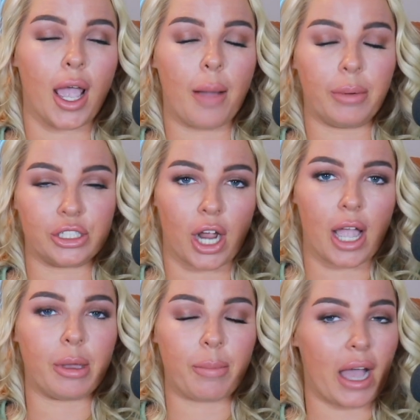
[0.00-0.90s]
I'm going to try
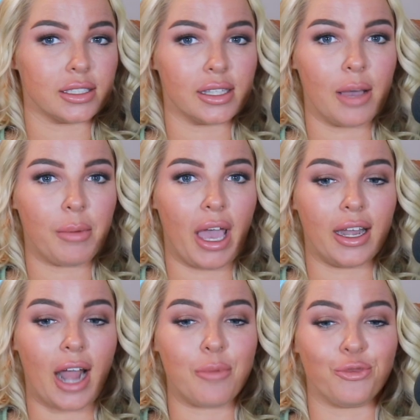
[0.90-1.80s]
and get back to them, and
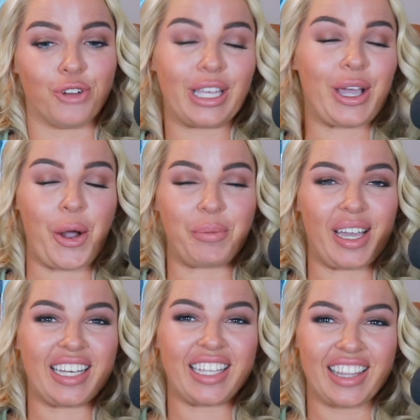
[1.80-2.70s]
I'm really
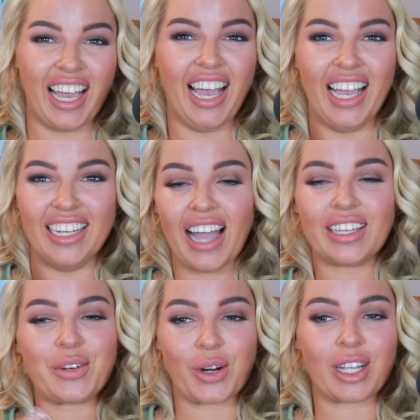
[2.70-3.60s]
hoping that I
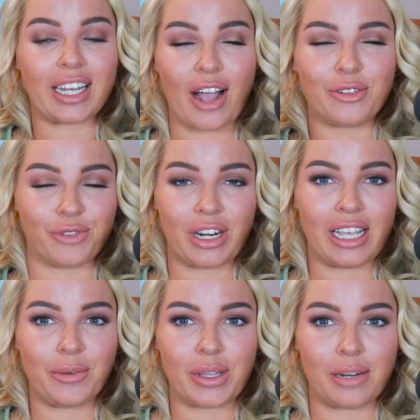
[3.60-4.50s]
can work it out and fit
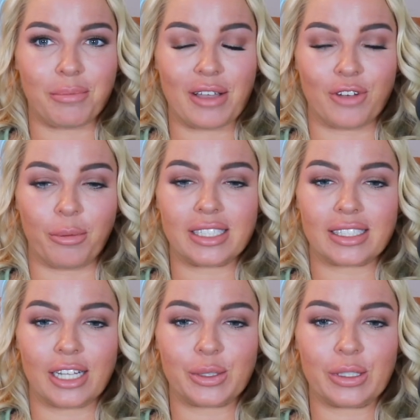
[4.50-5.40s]
it within my filming
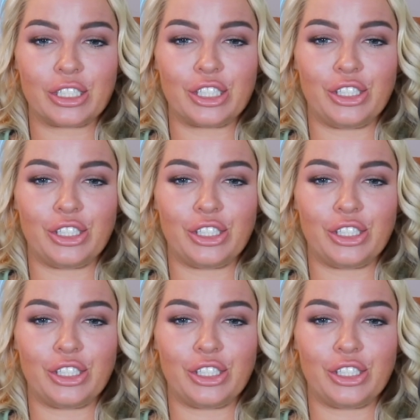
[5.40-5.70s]
schedule to